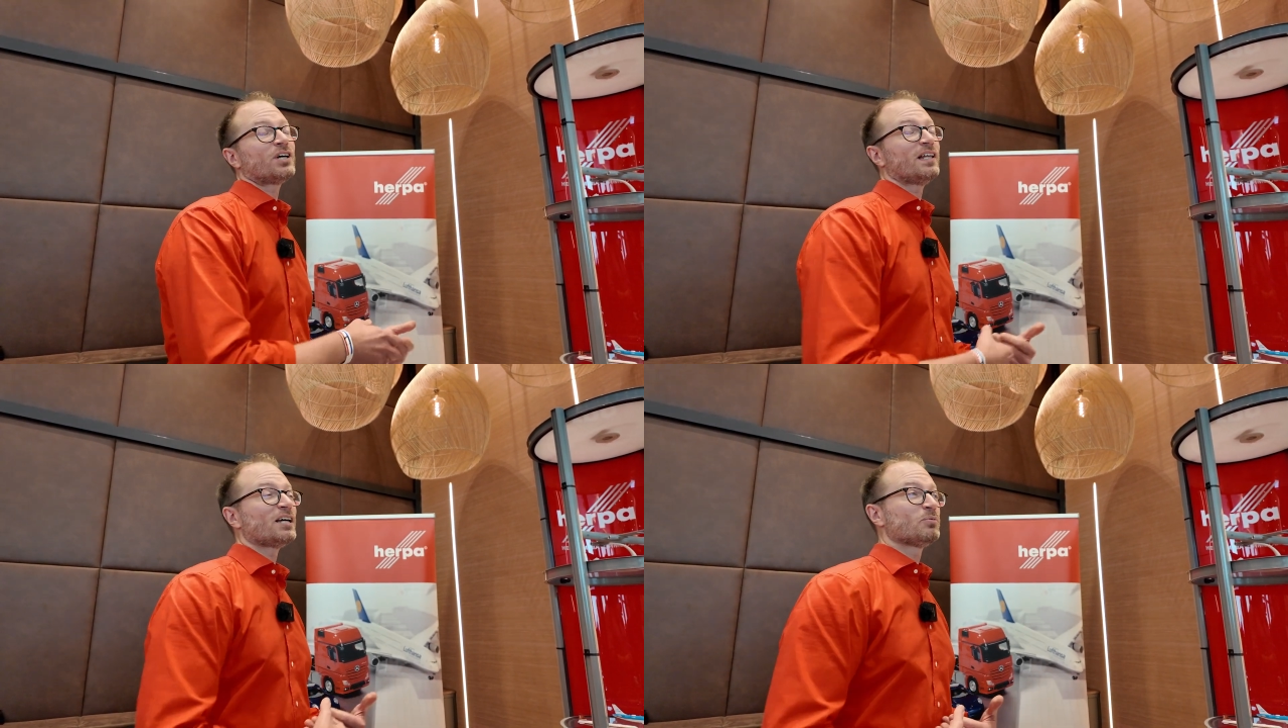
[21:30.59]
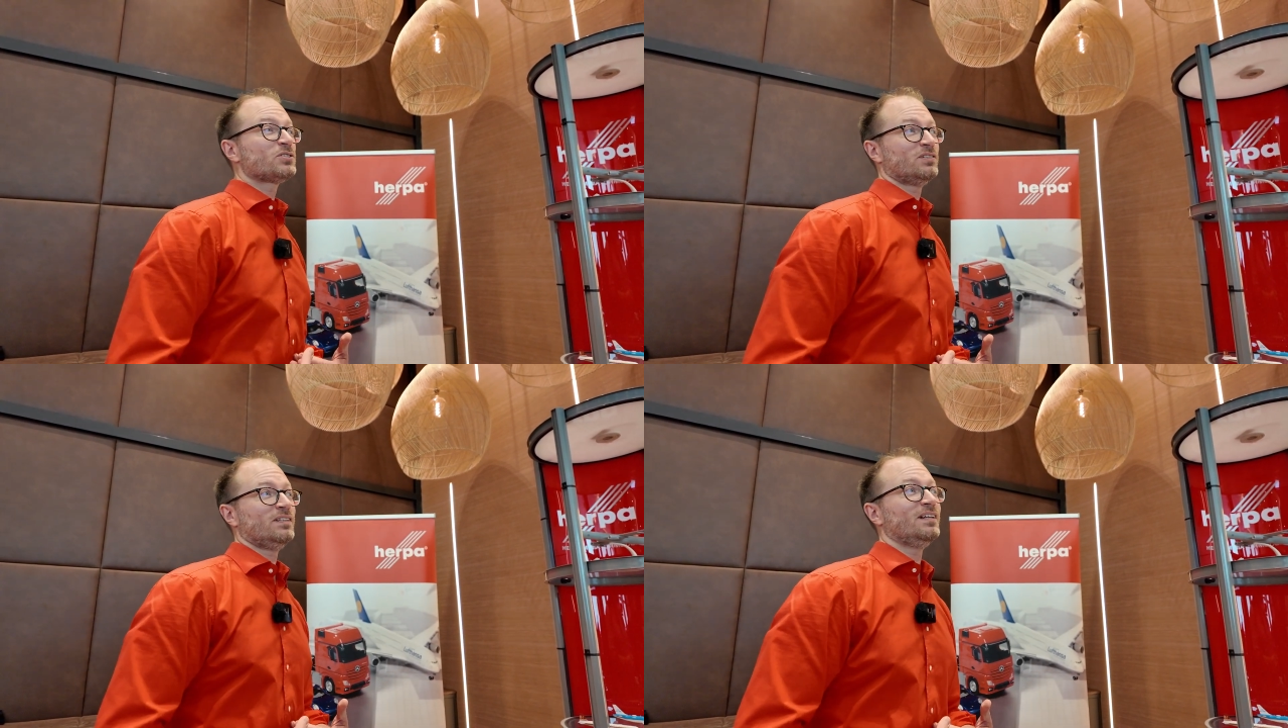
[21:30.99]
I like
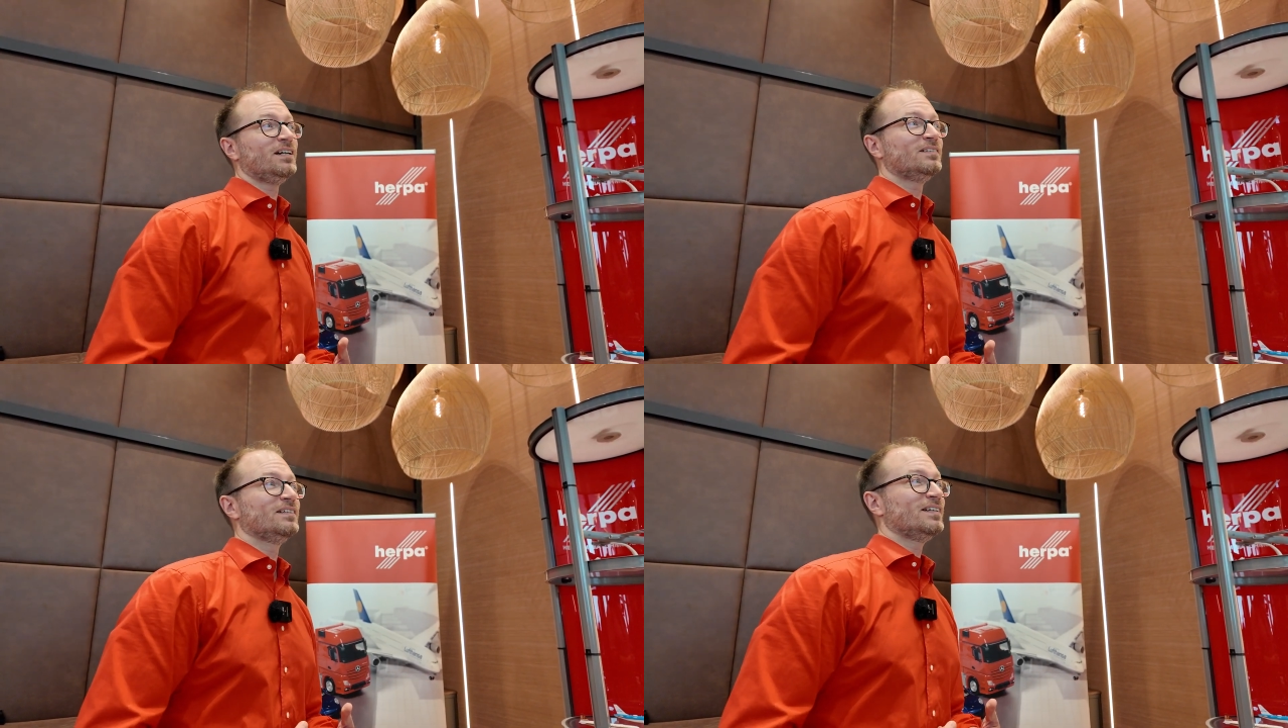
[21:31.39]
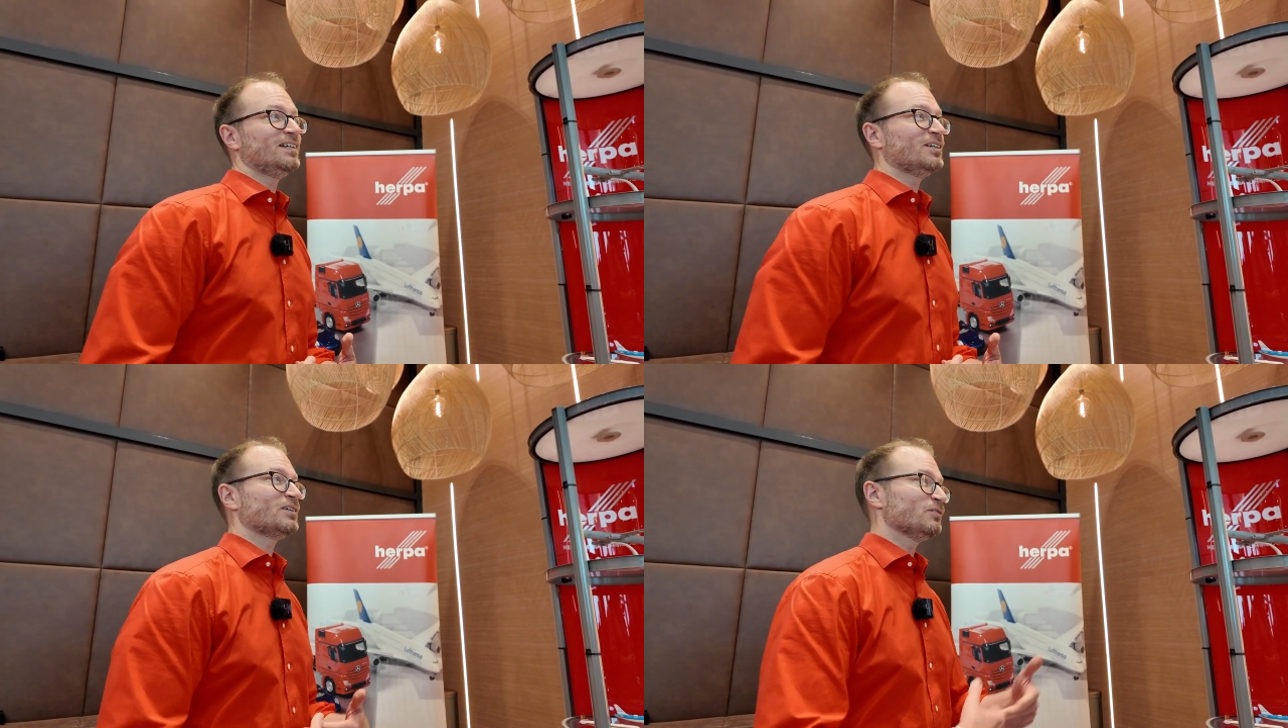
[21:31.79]
personally a lot,
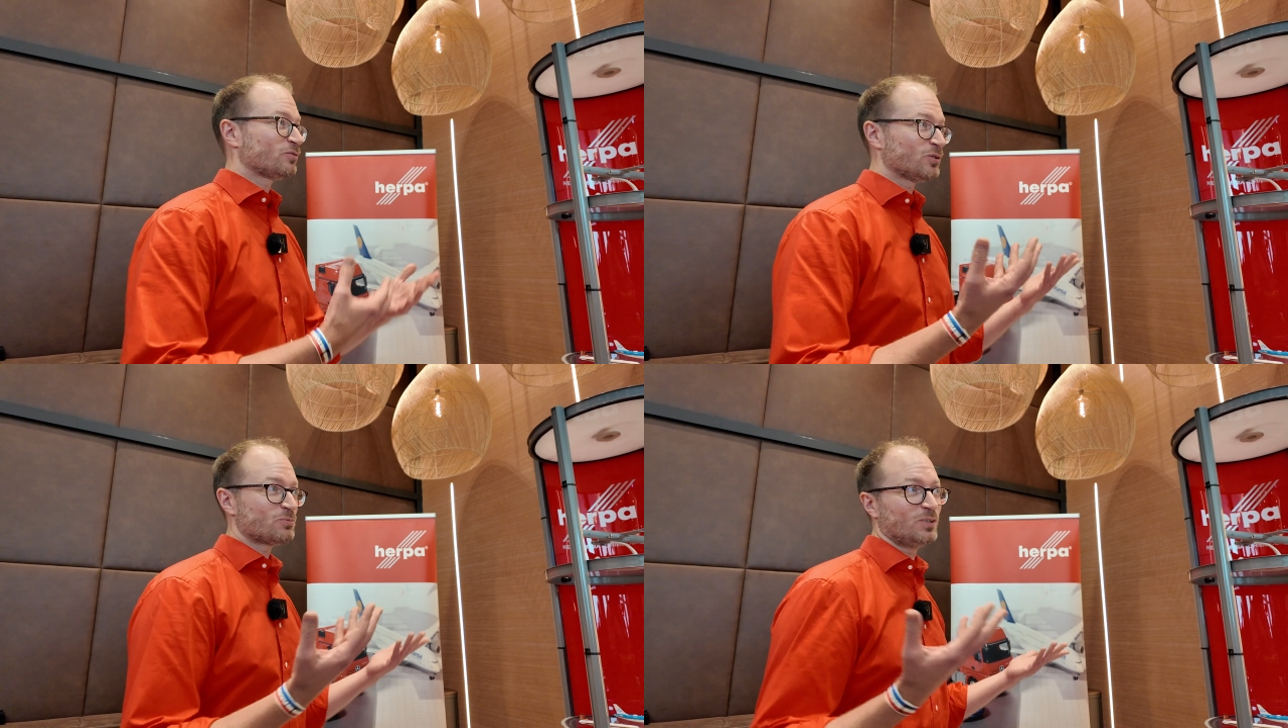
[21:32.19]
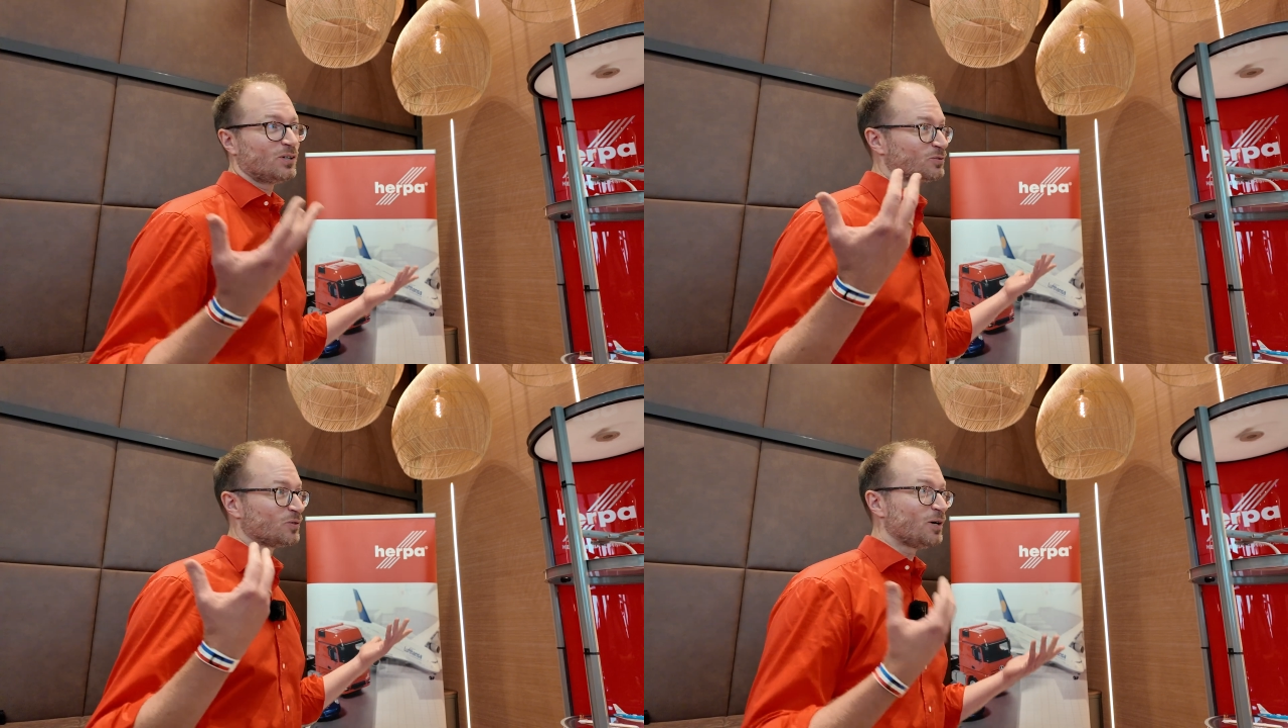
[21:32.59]
of course we all
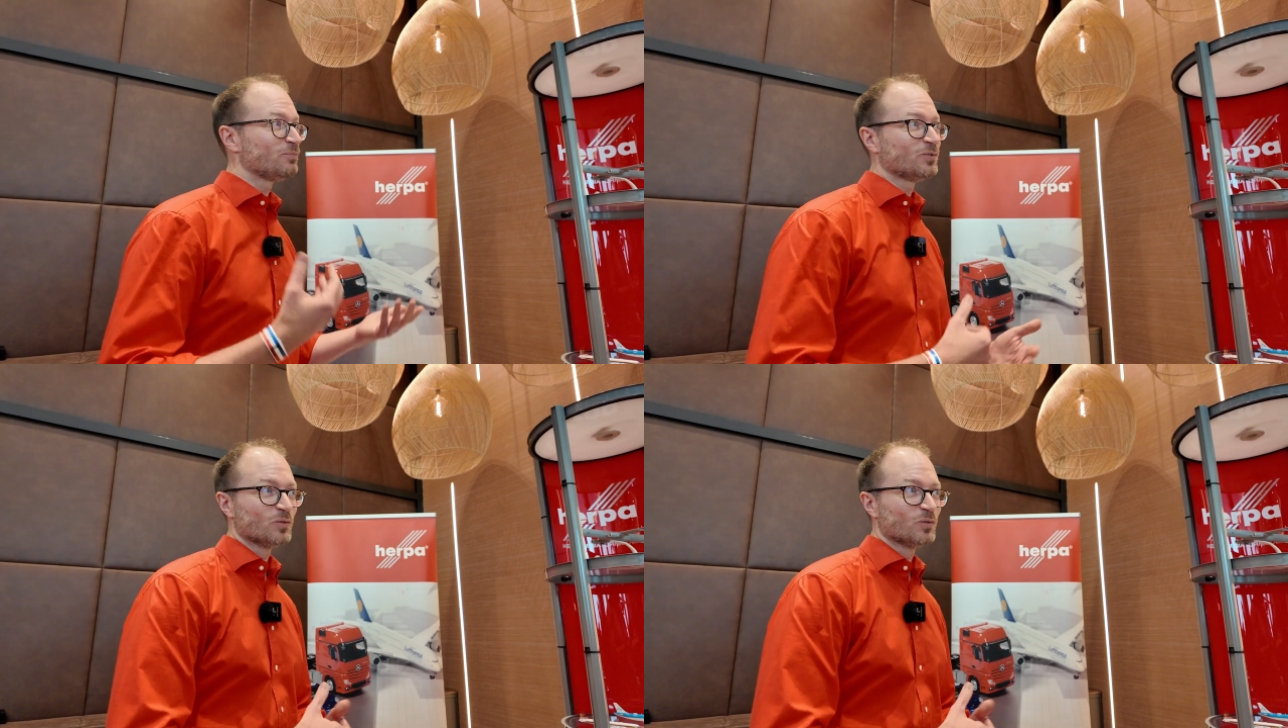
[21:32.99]
grew up with them,